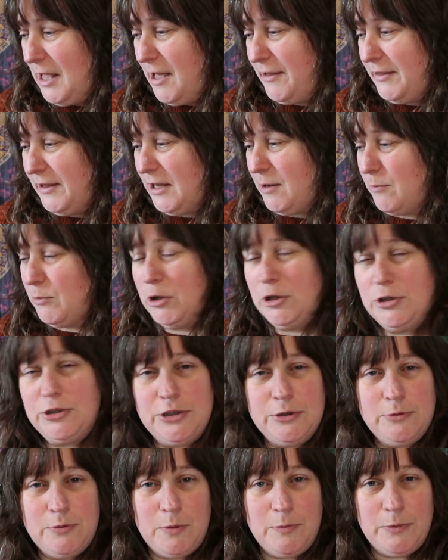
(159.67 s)
I think I'm going to
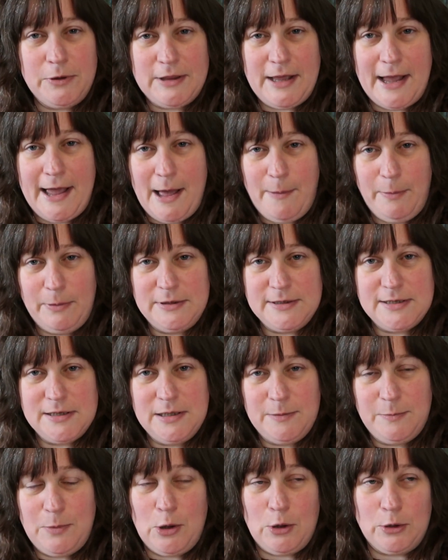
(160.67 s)
do one with the apples
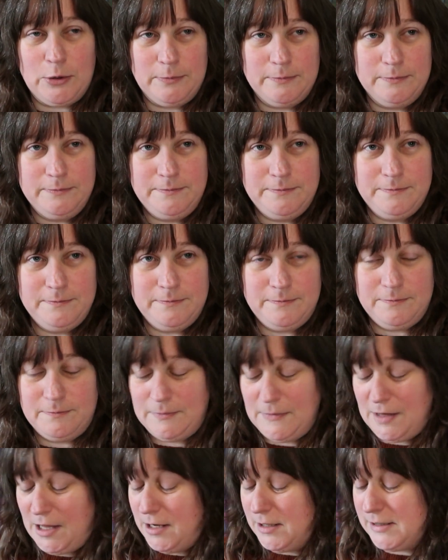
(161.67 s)
in the bottom,
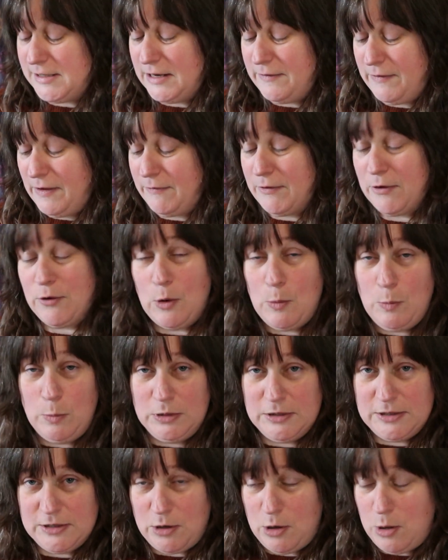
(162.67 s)
and instead of having
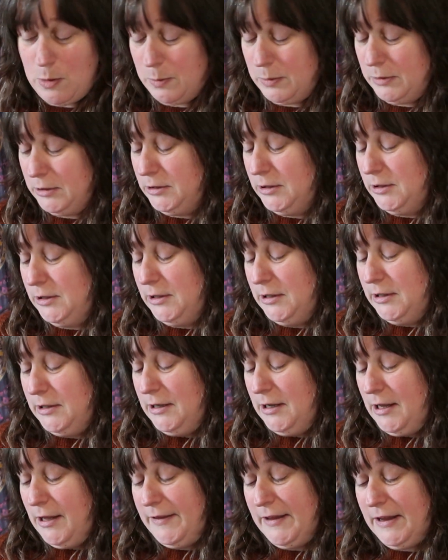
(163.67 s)
crumble top,
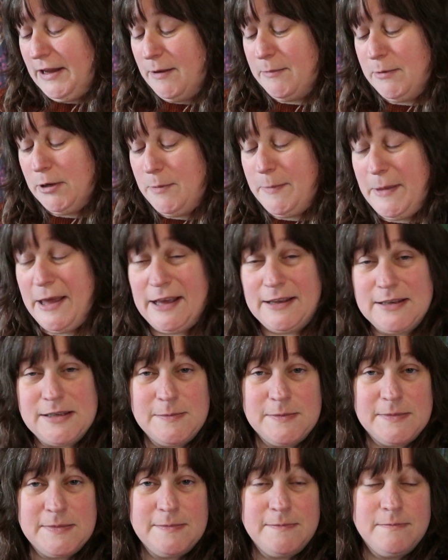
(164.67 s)
I think I'm going to make
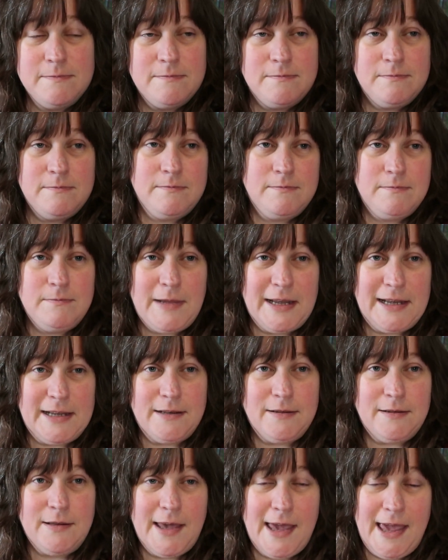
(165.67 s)
some
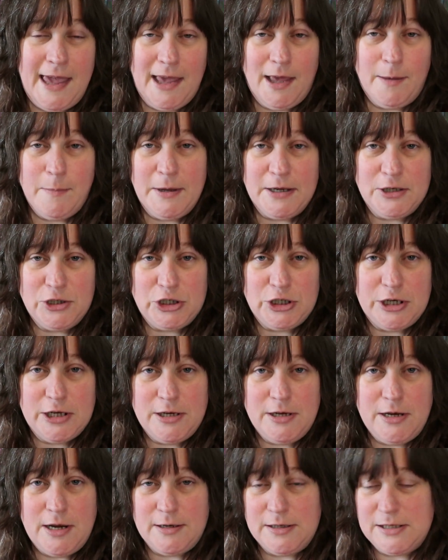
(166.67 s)
like cake
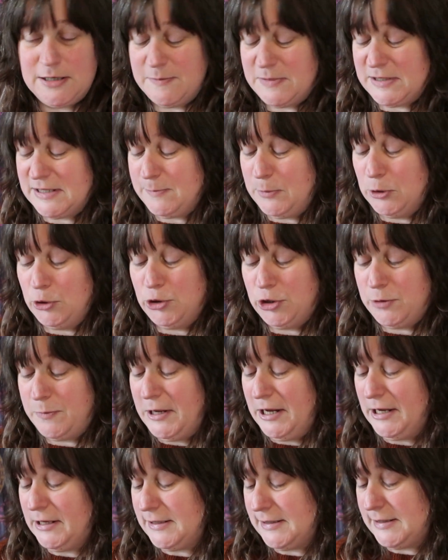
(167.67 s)
mixture, like some sponge
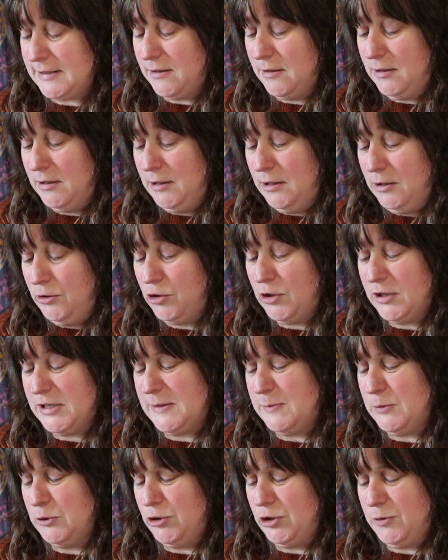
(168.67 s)
mix, not
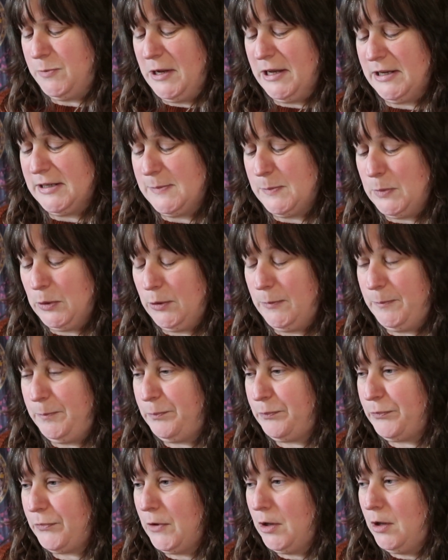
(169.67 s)
sponge mix, but
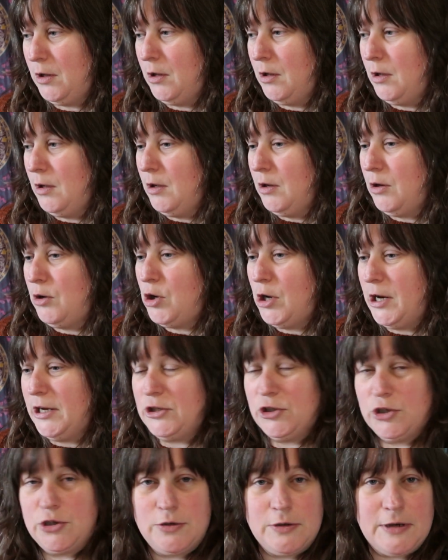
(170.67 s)
you know,
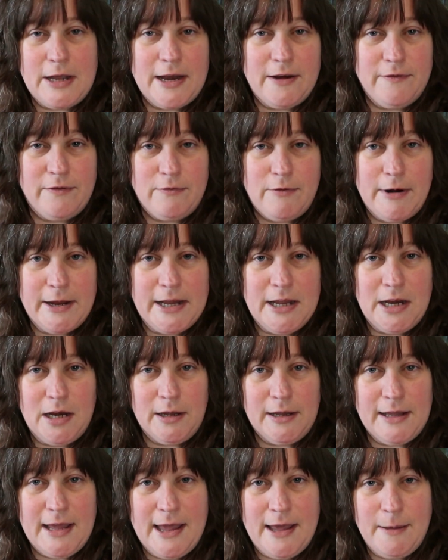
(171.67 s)
just kind of a
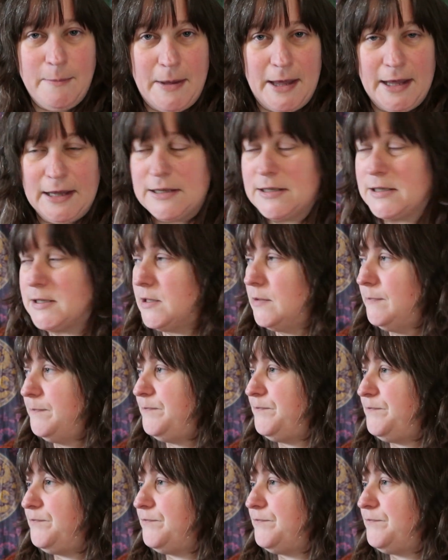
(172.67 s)
regular cake mix,